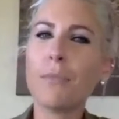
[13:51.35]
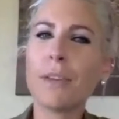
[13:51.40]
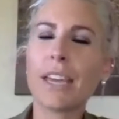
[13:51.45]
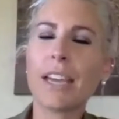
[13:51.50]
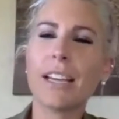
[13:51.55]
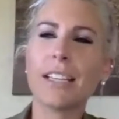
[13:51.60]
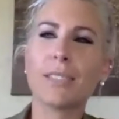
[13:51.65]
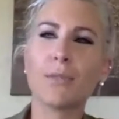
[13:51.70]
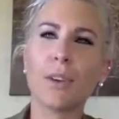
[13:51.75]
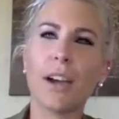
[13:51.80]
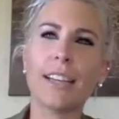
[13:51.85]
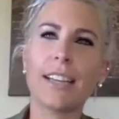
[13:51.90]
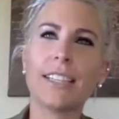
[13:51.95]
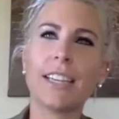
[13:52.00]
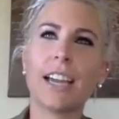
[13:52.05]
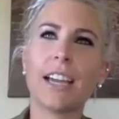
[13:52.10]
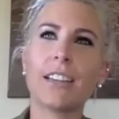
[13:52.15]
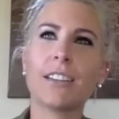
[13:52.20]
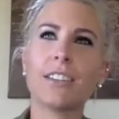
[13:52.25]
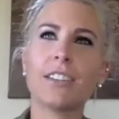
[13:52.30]
because I
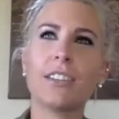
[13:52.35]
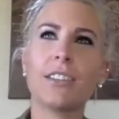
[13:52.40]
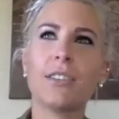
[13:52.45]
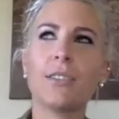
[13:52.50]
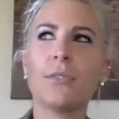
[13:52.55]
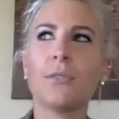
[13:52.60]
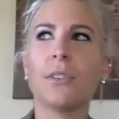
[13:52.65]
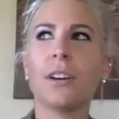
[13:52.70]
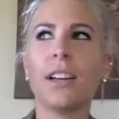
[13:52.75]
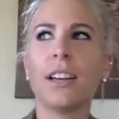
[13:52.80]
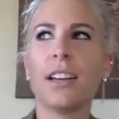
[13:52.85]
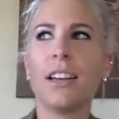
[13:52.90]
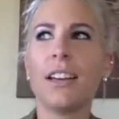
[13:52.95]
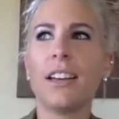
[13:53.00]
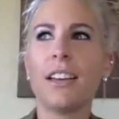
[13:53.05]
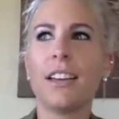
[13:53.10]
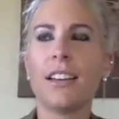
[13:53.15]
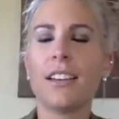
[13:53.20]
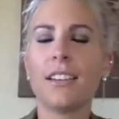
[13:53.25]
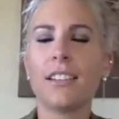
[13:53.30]
tend to
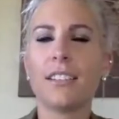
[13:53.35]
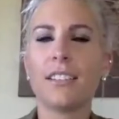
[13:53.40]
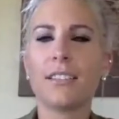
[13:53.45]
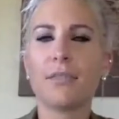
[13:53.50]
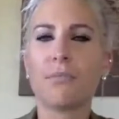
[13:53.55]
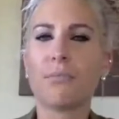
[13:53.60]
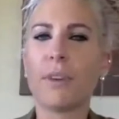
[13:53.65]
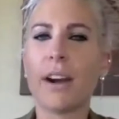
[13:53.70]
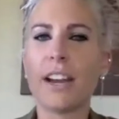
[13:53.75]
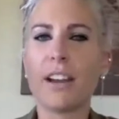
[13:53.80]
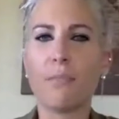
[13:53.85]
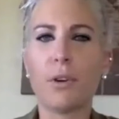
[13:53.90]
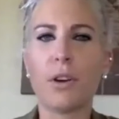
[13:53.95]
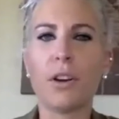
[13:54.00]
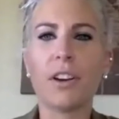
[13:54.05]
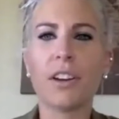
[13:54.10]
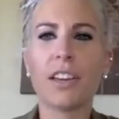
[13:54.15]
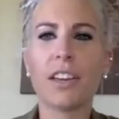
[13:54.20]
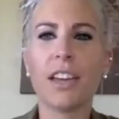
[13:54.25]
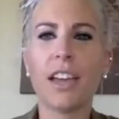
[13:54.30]
write a
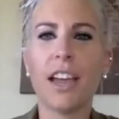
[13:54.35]
book